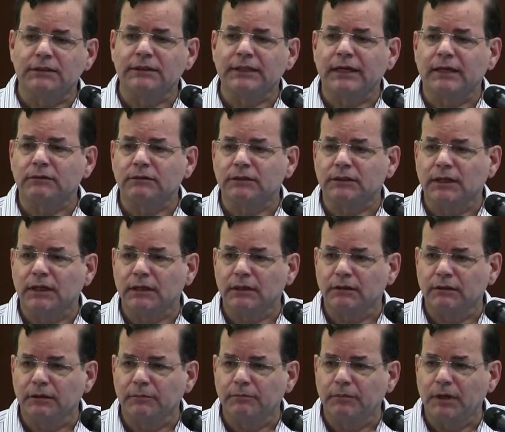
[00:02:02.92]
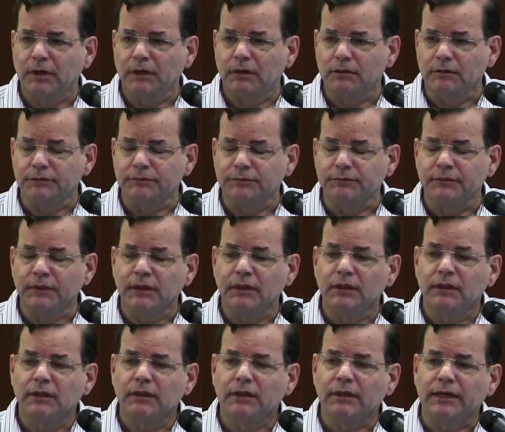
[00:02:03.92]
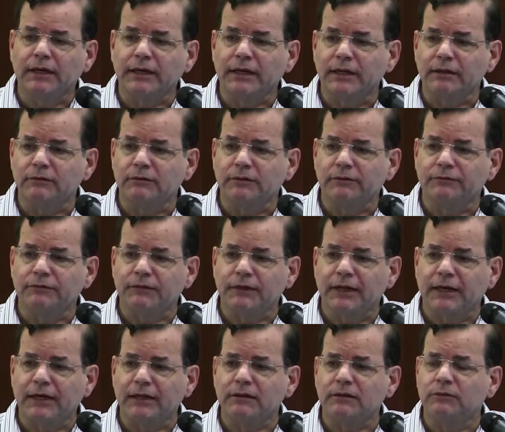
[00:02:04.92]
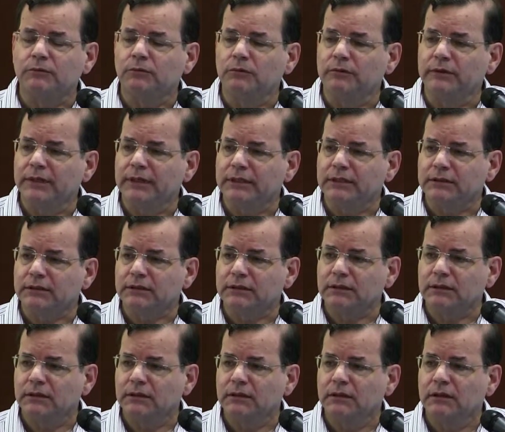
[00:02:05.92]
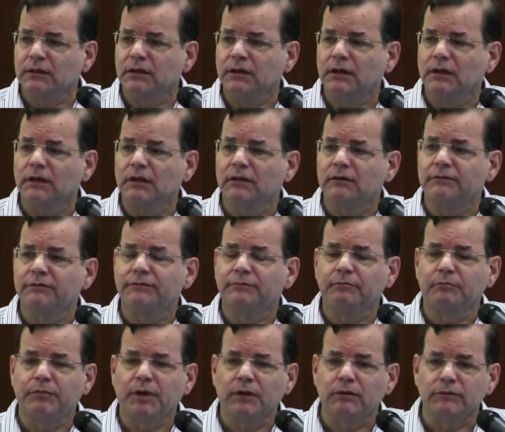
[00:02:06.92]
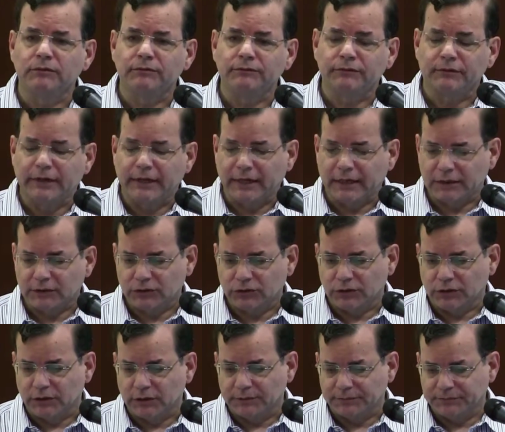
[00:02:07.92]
outside of the bone that can reflect risk of bone fracture?